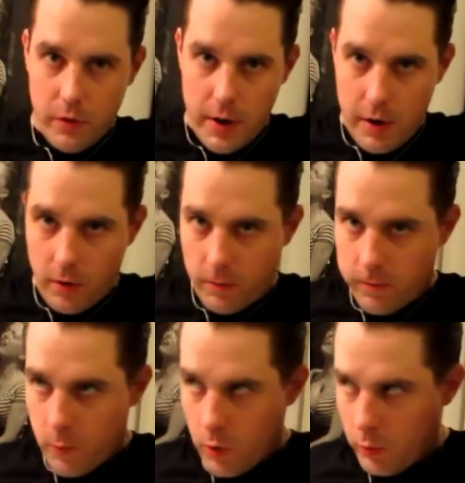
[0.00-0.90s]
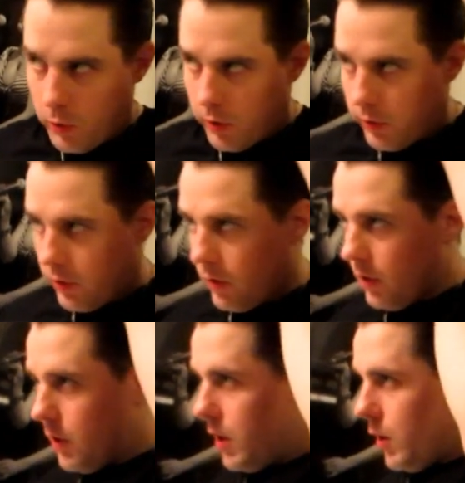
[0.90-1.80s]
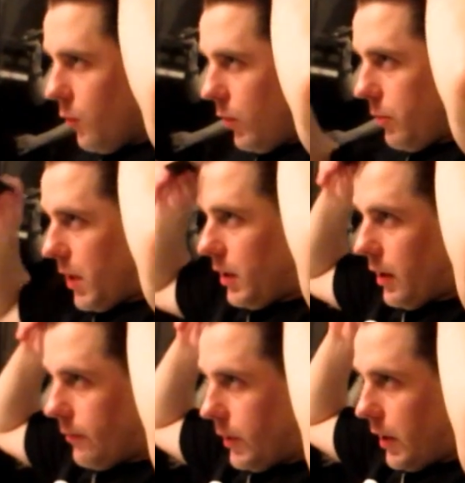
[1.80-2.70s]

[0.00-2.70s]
the hair forward with my left